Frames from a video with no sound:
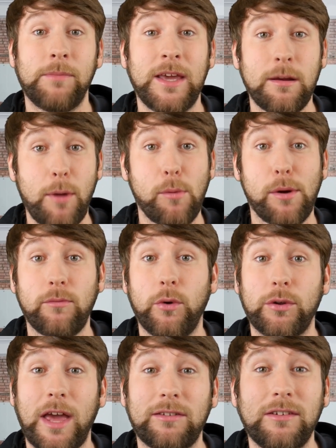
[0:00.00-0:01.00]
In a moment,
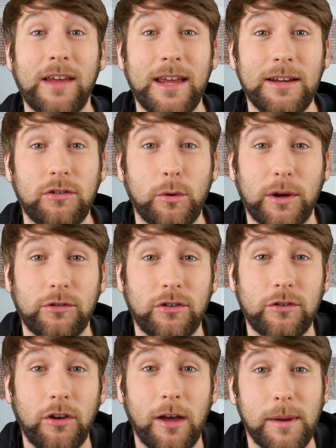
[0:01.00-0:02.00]
we'll get into each
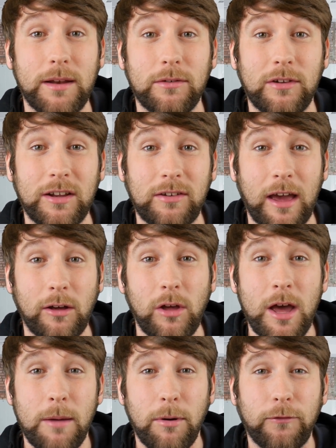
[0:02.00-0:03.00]
question type in detail,
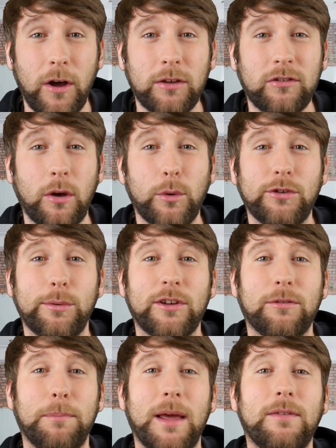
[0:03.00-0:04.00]
but first I want to
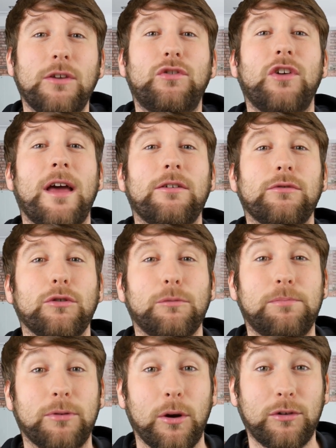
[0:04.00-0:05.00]
explain the general
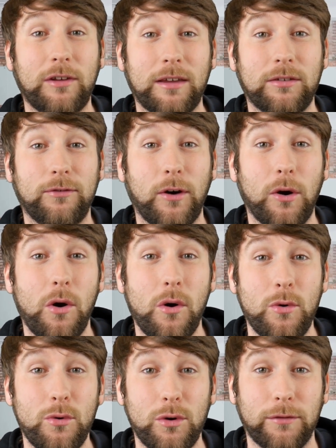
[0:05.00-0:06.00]
process for
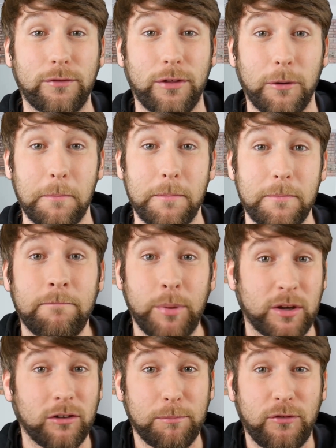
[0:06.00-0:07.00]
all of them.
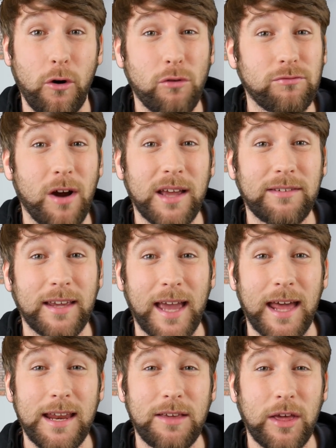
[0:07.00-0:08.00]
Because before writing
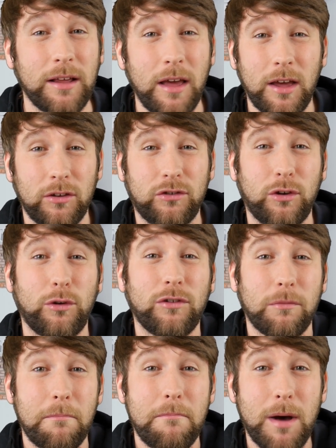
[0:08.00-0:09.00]
anything,
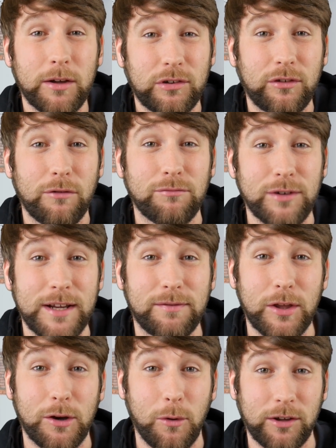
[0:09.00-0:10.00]
students must read
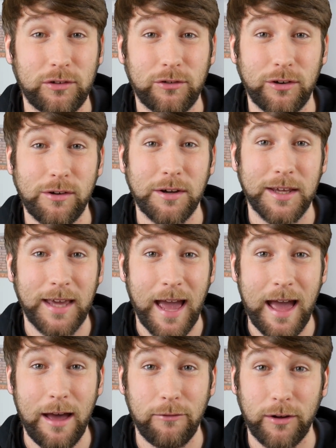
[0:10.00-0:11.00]
the question
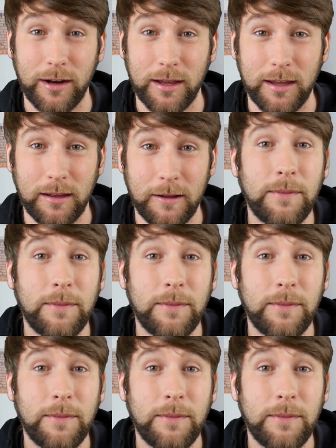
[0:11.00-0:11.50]
carefully.